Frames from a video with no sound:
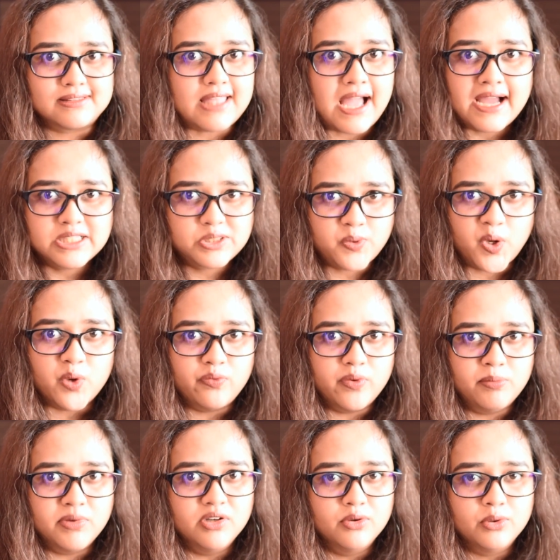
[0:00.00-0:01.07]
that's what
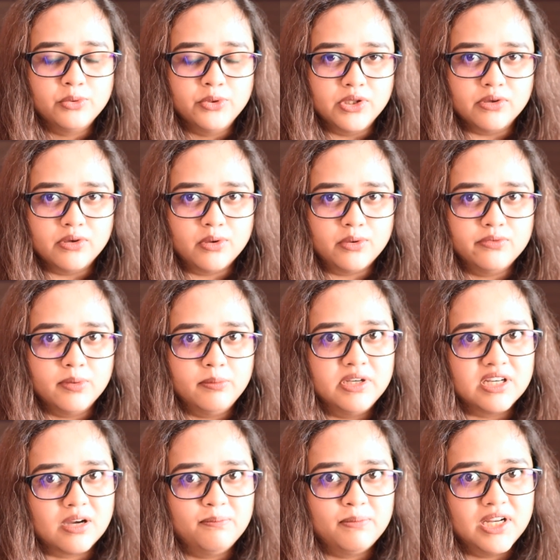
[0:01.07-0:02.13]
women do,
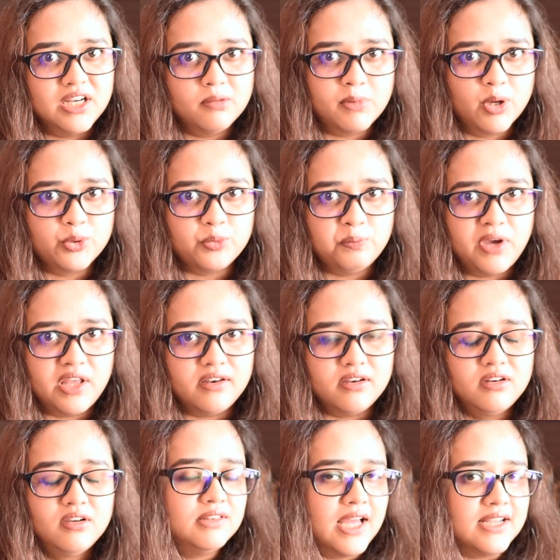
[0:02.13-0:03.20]
Women complain about
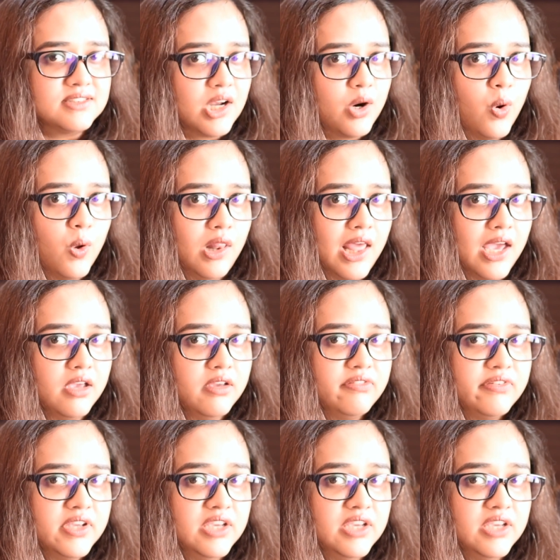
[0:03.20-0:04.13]
men. That's our whole life.